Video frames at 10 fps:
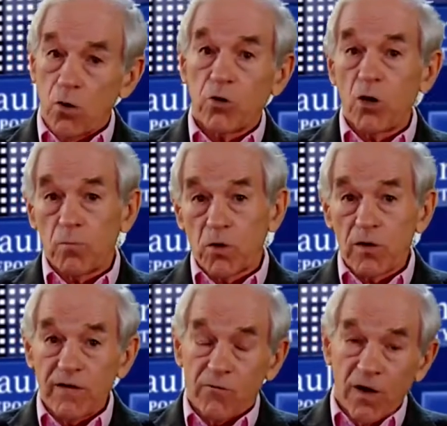oh, don't
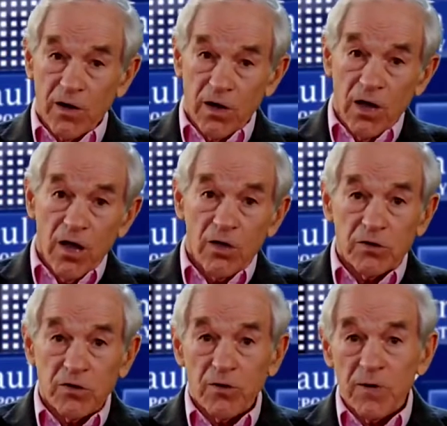believe what
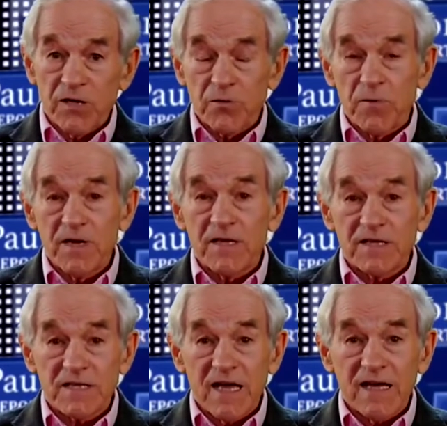the major
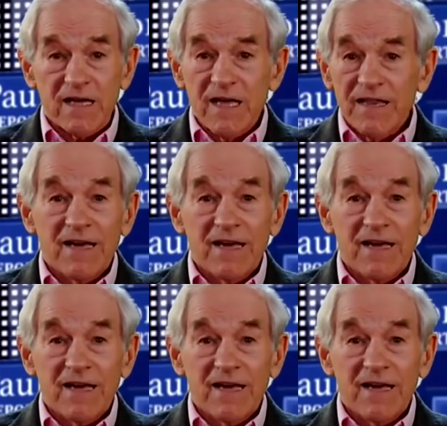media is saying.